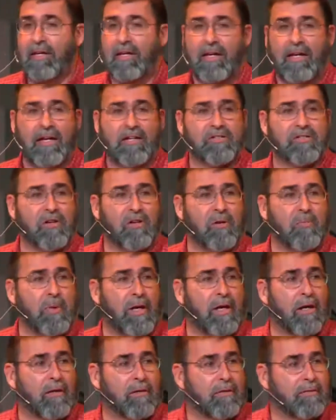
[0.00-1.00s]
He's going to
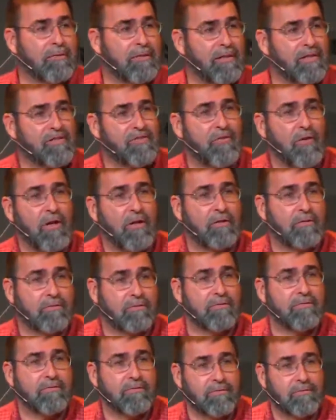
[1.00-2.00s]
meddle. It's fun.
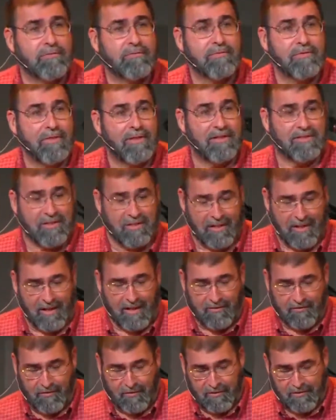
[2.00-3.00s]
It's a
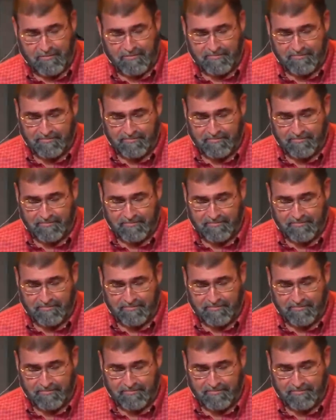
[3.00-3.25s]
lot of fun.